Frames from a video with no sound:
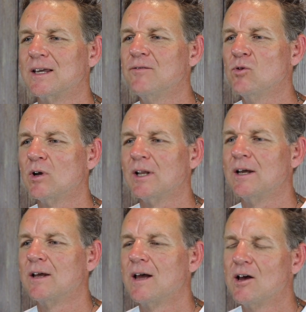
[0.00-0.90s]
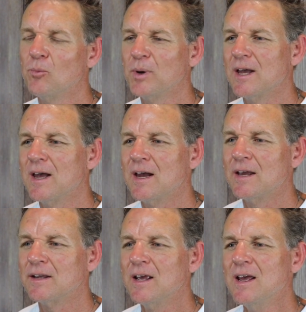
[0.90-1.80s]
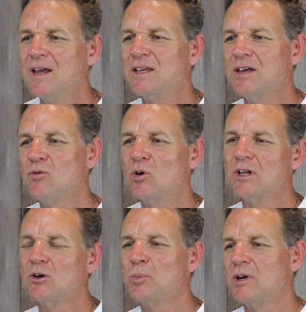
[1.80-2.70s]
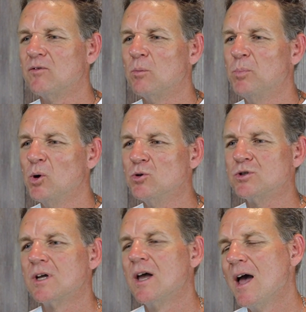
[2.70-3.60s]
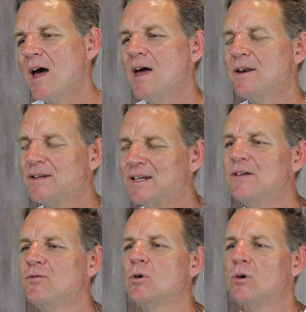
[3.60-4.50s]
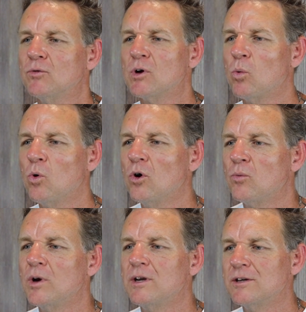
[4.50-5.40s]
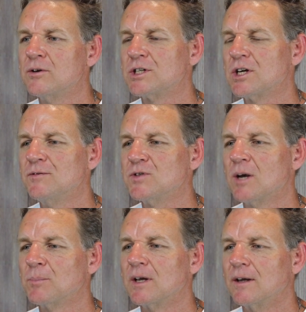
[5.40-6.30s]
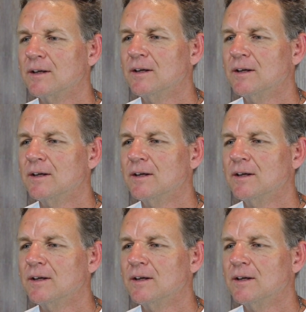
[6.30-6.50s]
give you a helping hand, give you a little bit of a boost, and give you a reward when you achieve something.